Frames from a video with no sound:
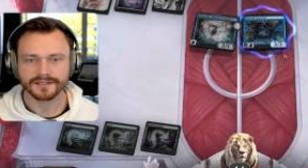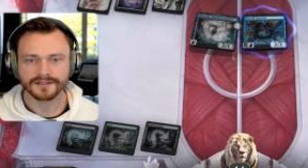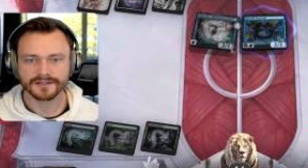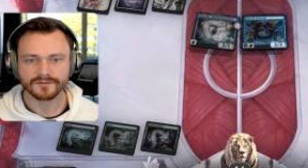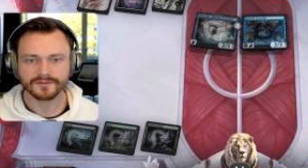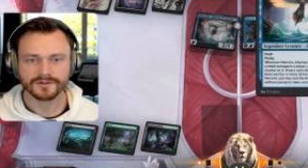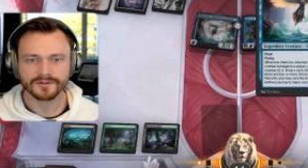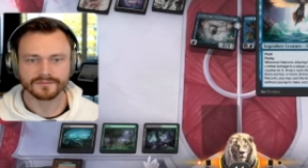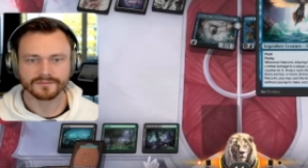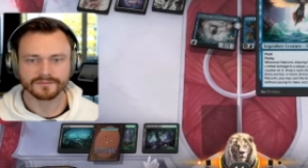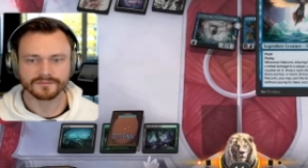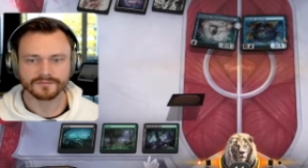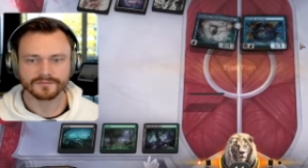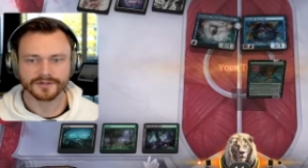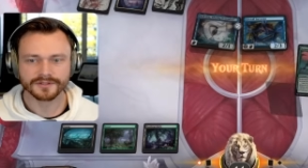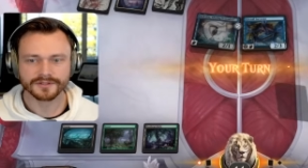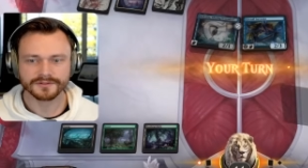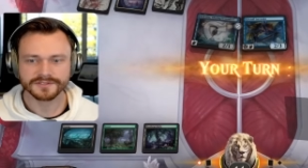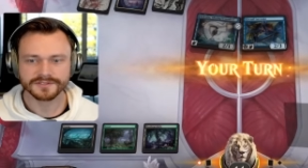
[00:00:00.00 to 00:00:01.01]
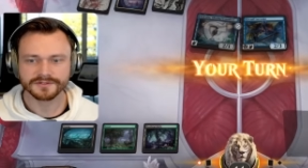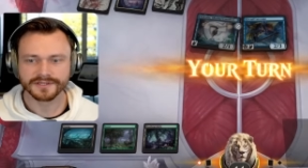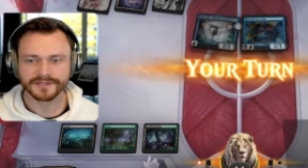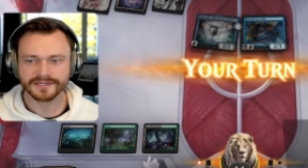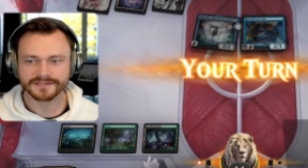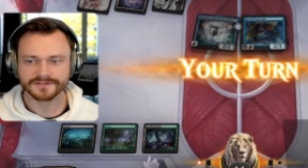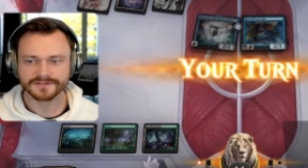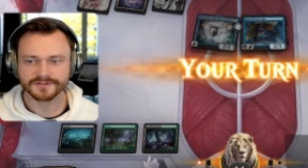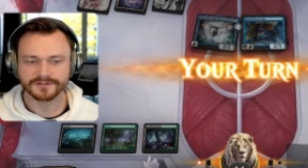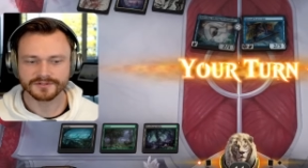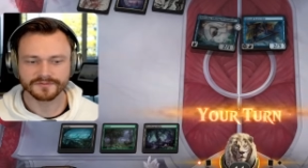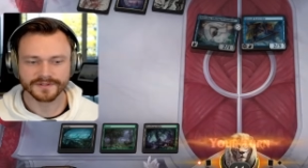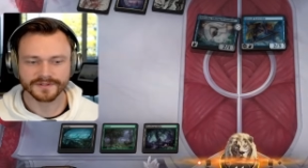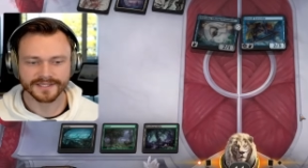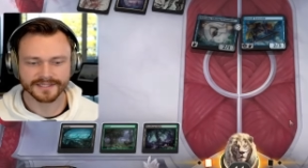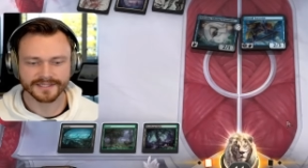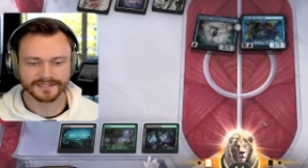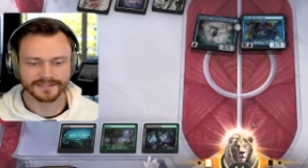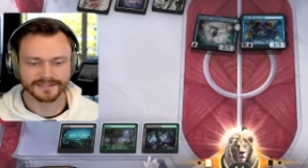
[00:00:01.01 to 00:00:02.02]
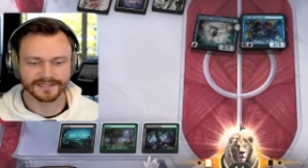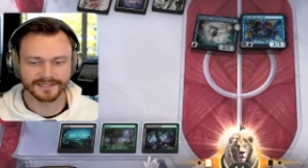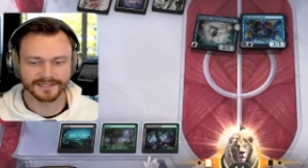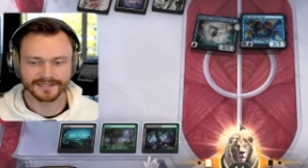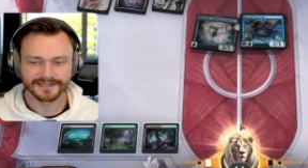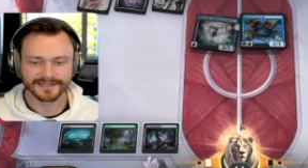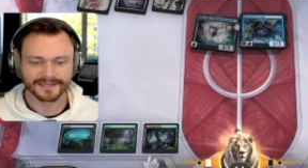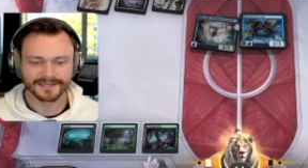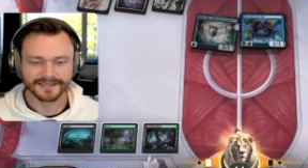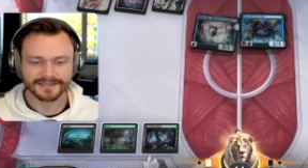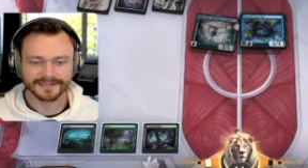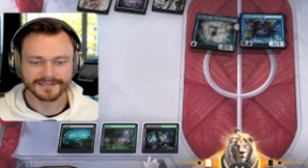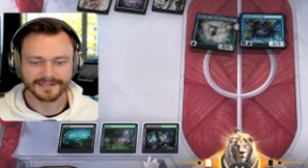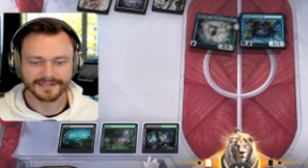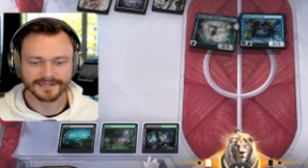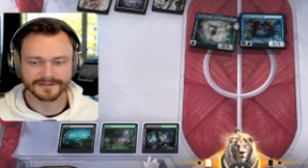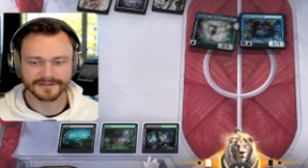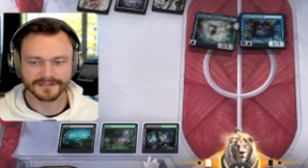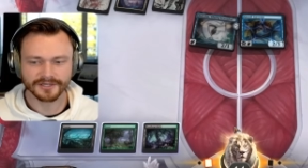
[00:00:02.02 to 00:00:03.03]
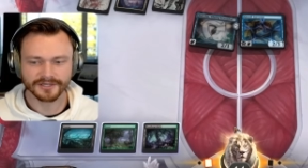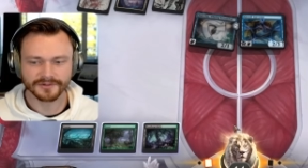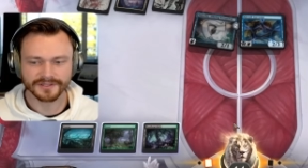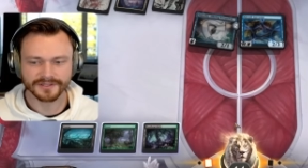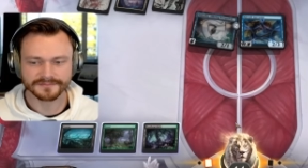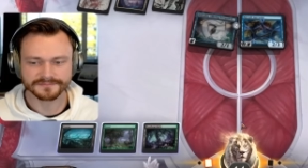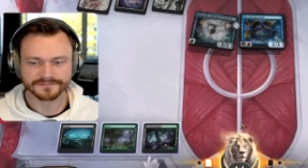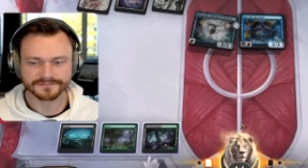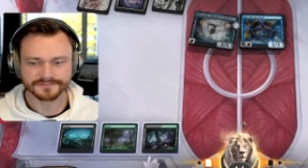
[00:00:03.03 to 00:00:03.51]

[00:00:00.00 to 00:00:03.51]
Well, we're going to lose here kind of soon if we can't get anything going.